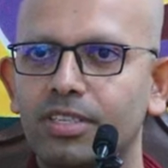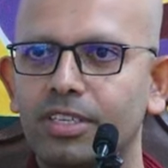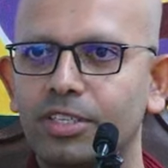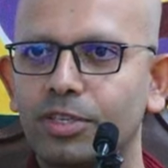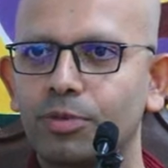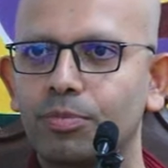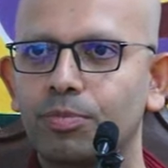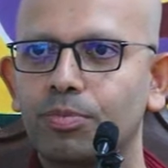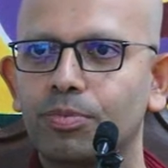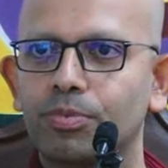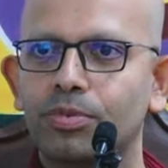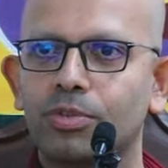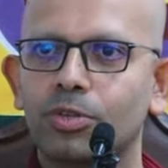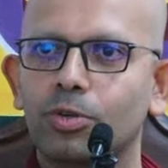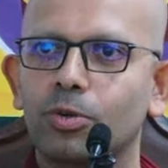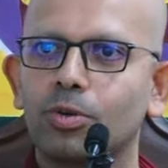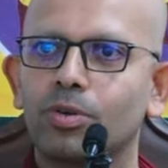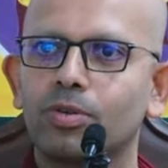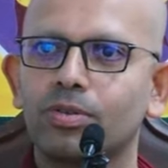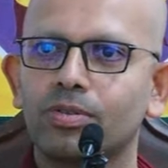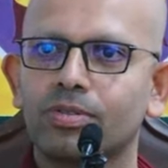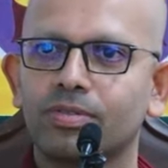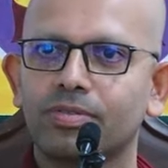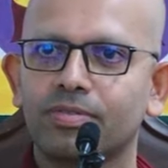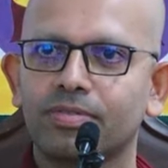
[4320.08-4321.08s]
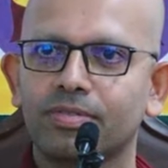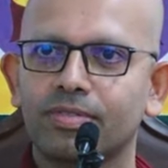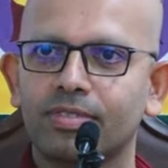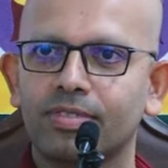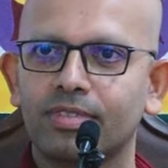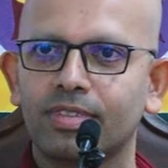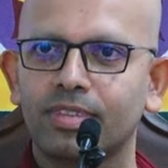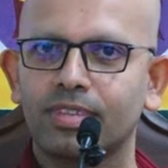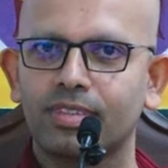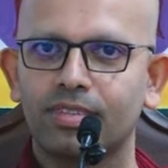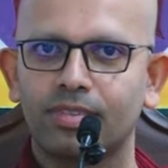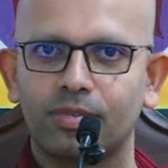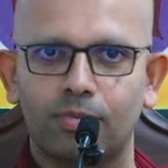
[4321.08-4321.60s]
did you throw
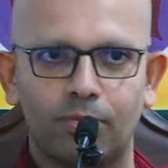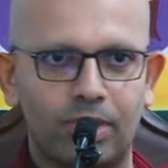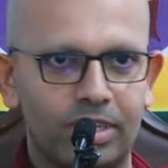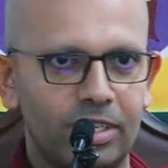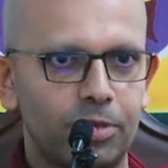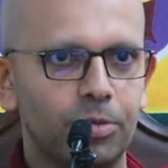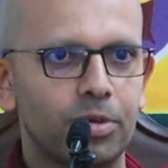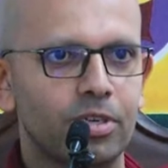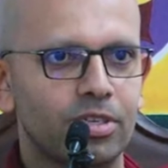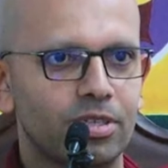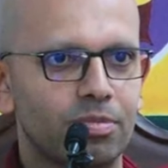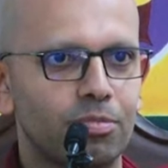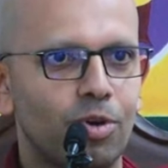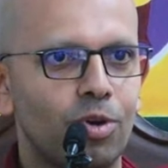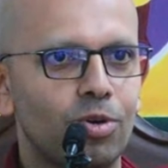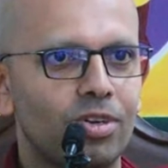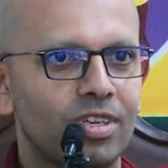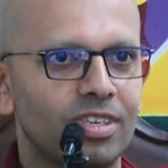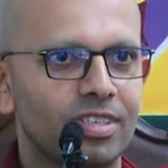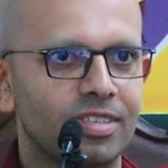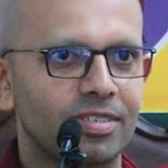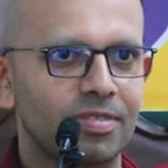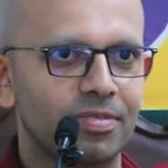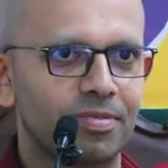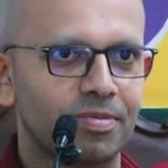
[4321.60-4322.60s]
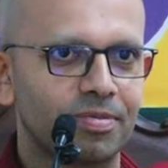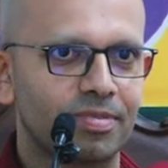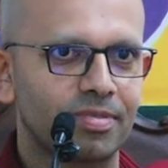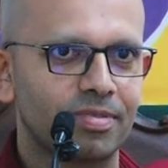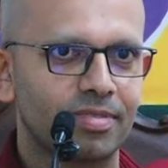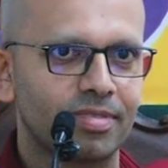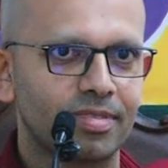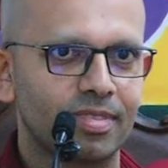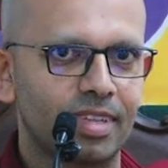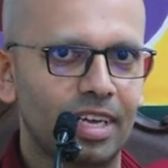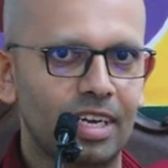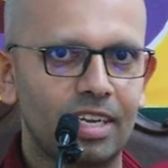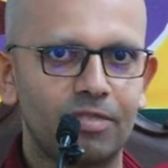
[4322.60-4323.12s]
when you were a smoker?
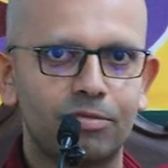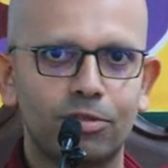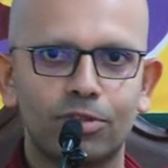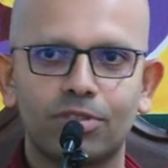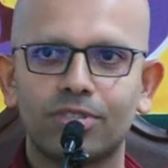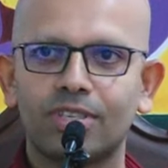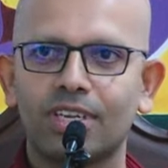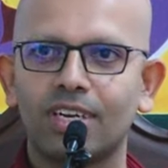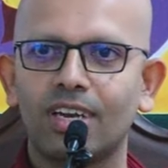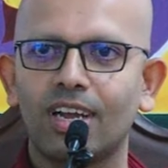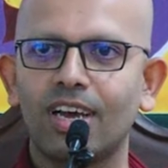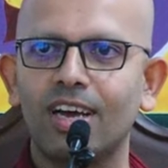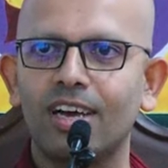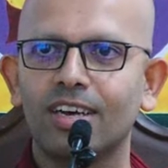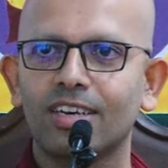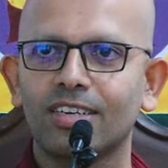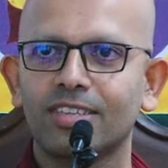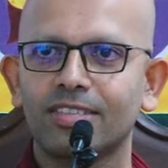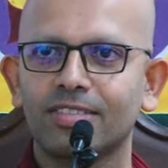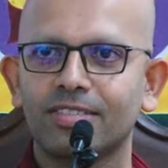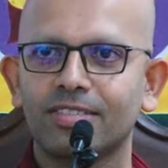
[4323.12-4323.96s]
And if you still are,